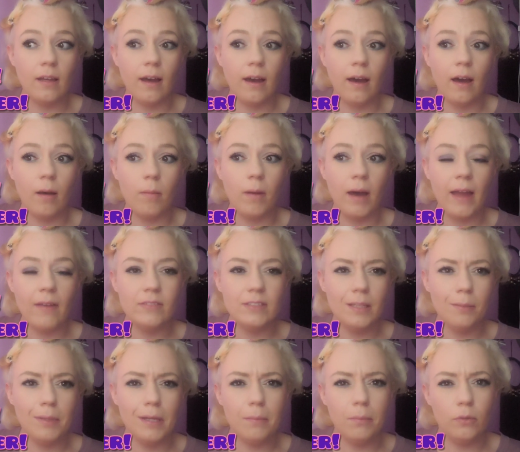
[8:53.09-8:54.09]
I've
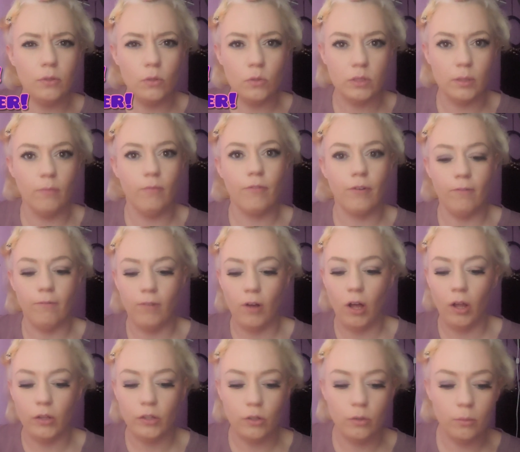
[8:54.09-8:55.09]
seen people use them for
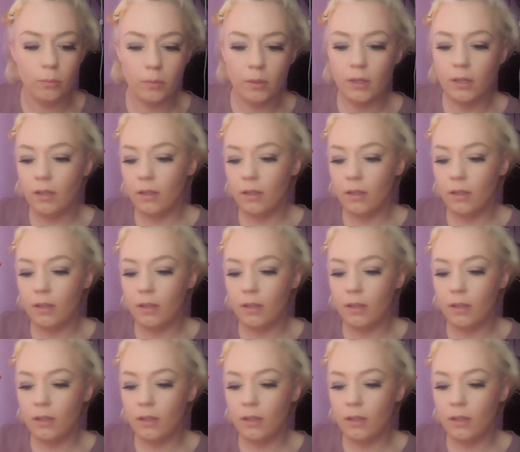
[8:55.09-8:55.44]
volume.